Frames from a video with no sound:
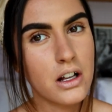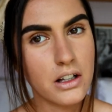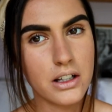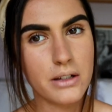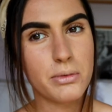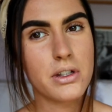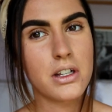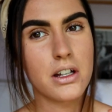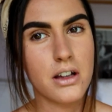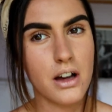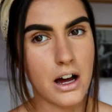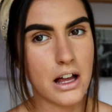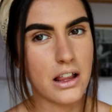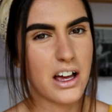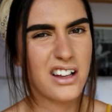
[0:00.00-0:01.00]
lipstick,
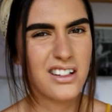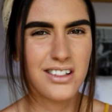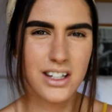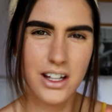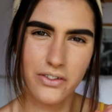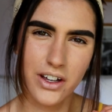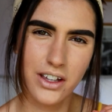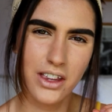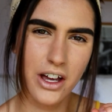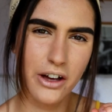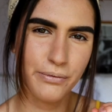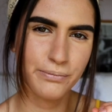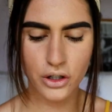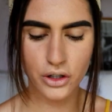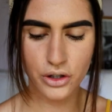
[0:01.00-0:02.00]
highlight, stuff like
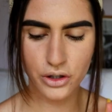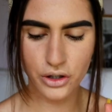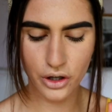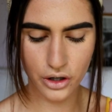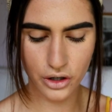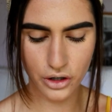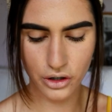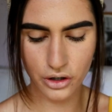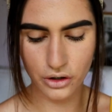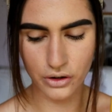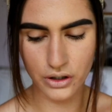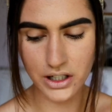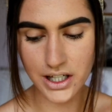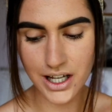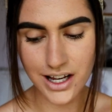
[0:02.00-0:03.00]
that. So
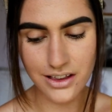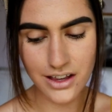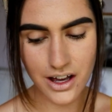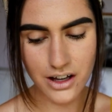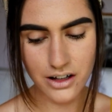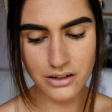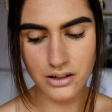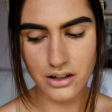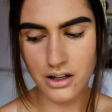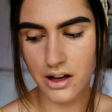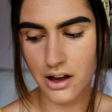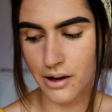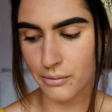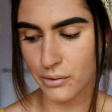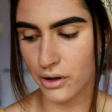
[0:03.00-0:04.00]
in saying that,
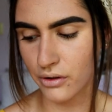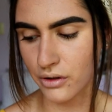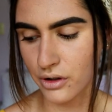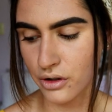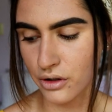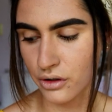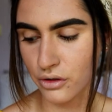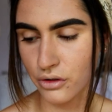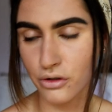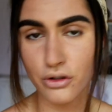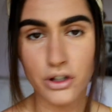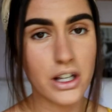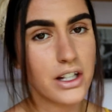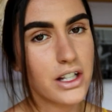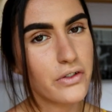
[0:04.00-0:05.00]
I'm going to
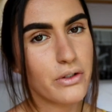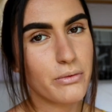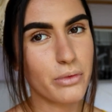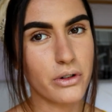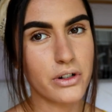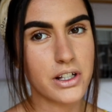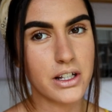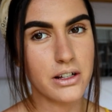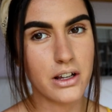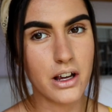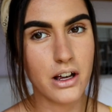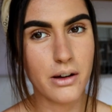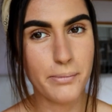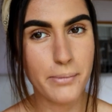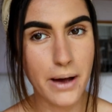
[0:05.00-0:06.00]
use a different
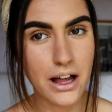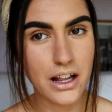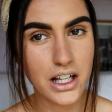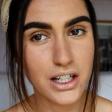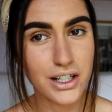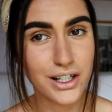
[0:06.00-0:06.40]
bronzing palette